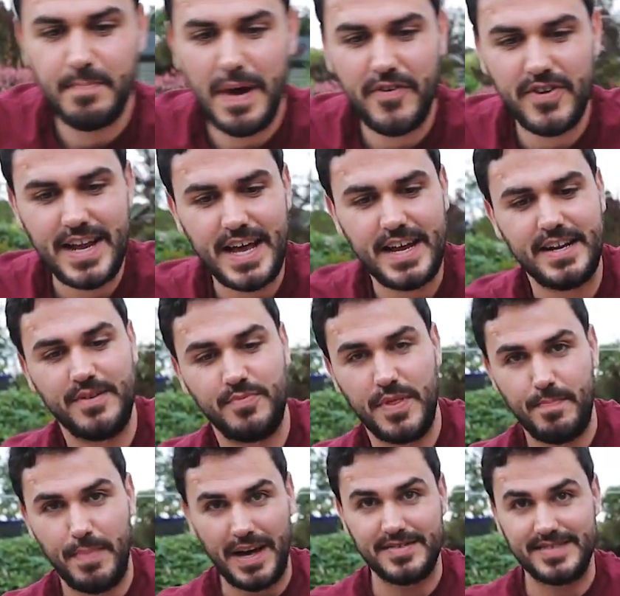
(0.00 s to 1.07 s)
marinated with
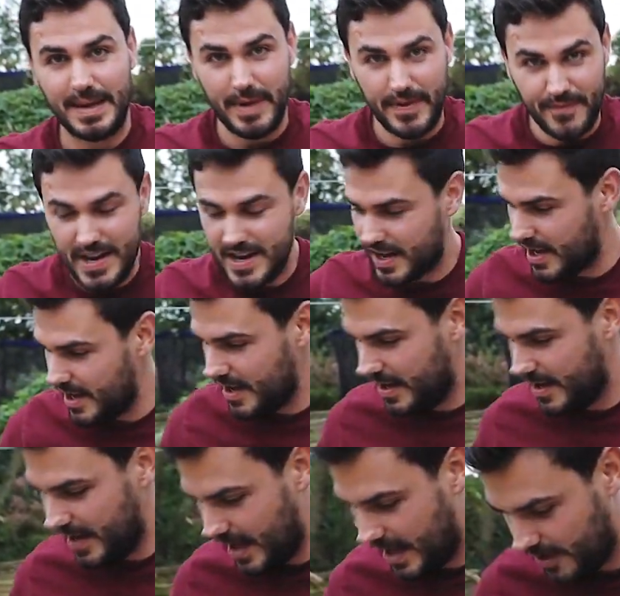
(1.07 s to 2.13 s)
balsamic vinegar
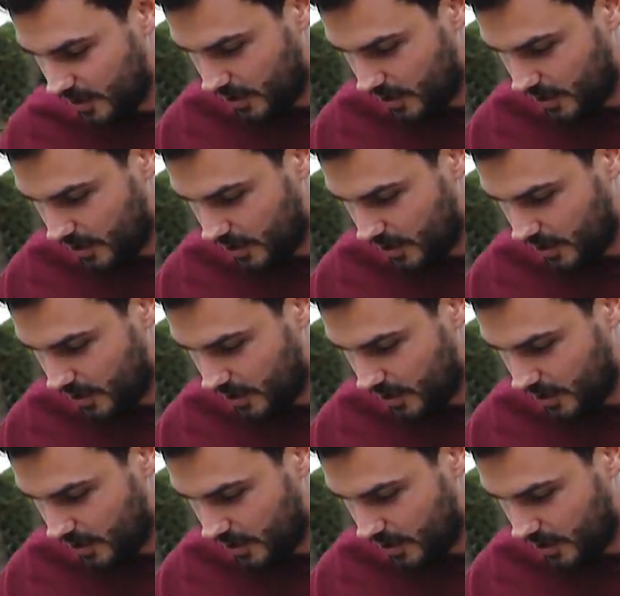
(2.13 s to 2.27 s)
and